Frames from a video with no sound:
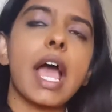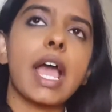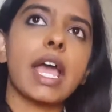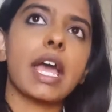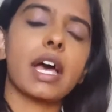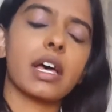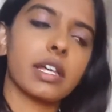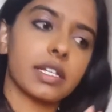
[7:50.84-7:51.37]

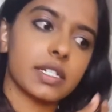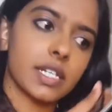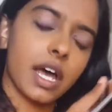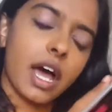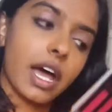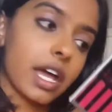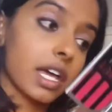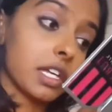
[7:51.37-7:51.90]
and
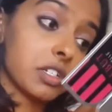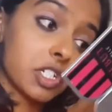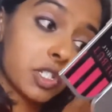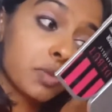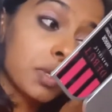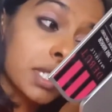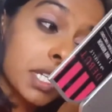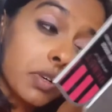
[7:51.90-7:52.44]
I just
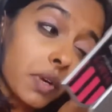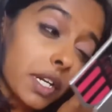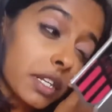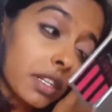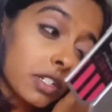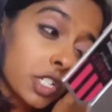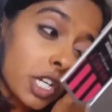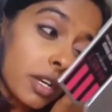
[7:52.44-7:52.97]
wasn't going to
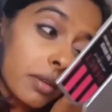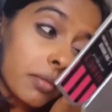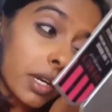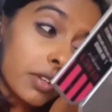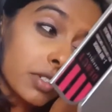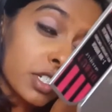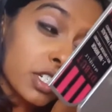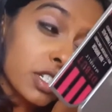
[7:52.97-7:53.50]
the gym.
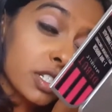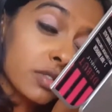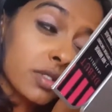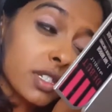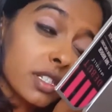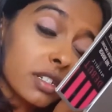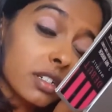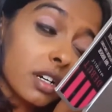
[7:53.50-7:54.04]
I just
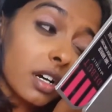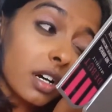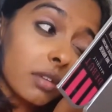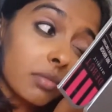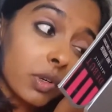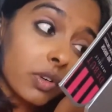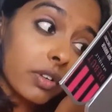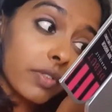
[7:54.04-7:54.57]
was not
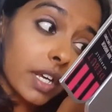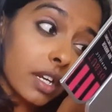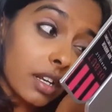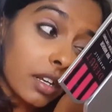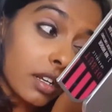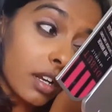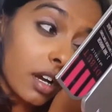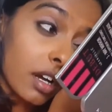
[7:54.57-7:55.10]

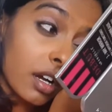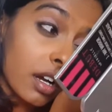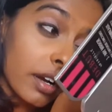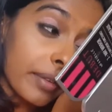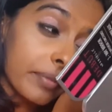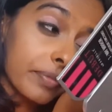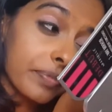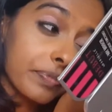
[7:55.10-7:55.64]
motivated.
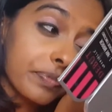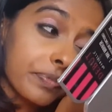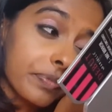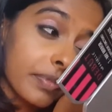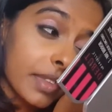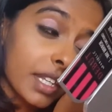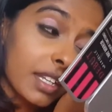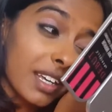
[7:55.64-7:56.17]

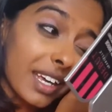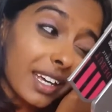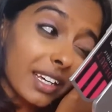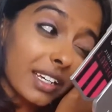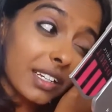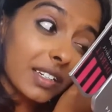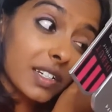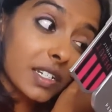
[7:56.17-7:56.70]

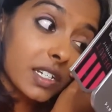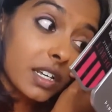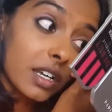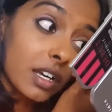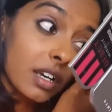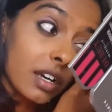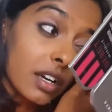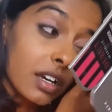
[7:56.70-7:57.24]
And
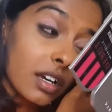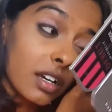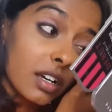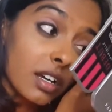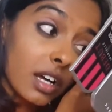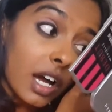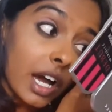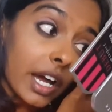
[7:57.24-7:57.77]

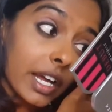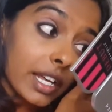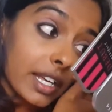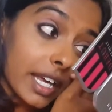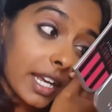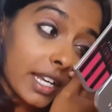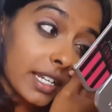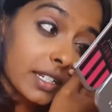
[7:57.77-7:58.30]
I
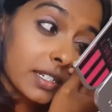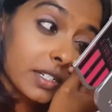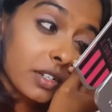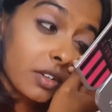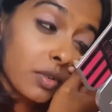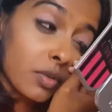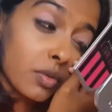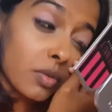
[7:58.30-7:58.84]
gained
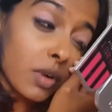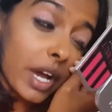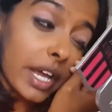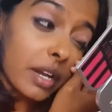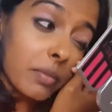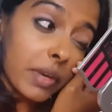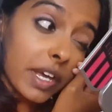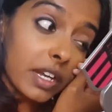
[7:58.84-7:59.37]

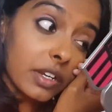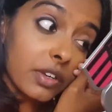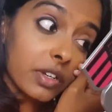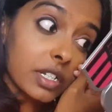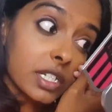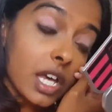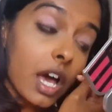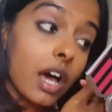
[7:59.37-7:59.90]
quite a bit, and you
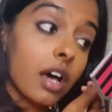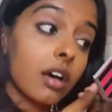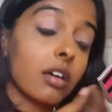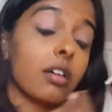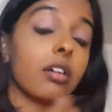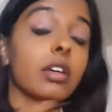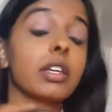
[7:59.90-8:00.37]
could tell,